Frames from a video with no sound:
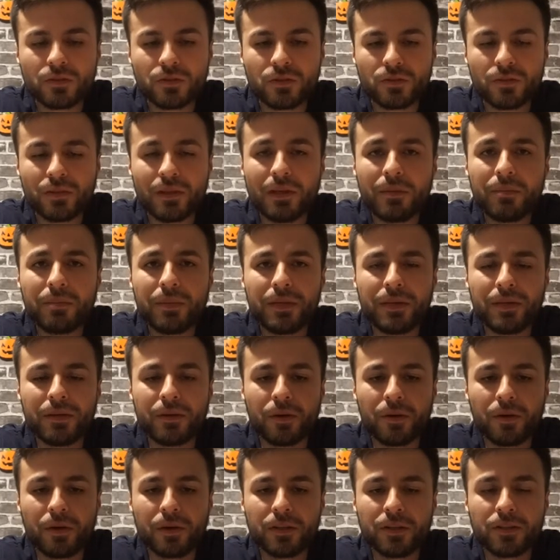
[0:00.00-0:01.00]
So not
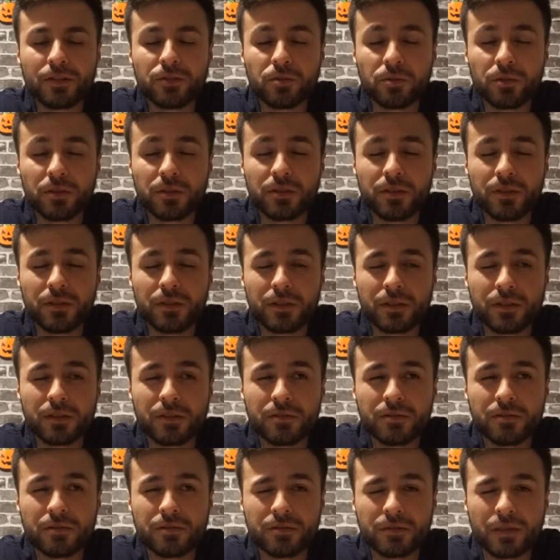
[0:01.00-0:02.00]
being harsh towards
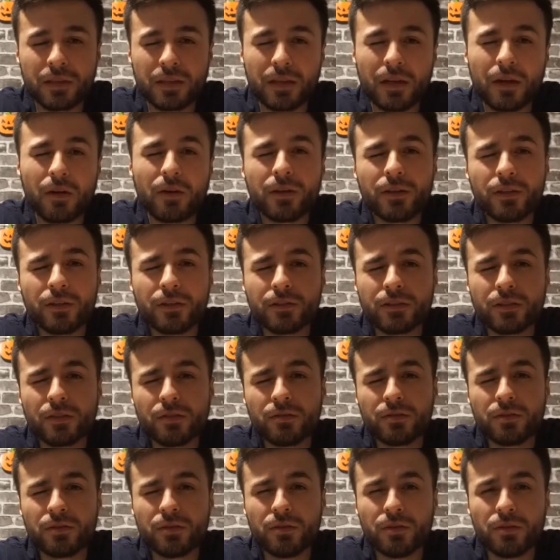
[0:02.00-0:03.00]
yourself, allowing
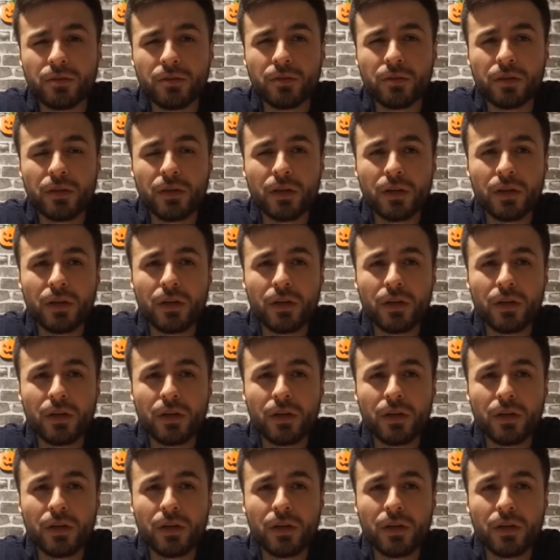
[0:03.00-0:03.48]
yourself to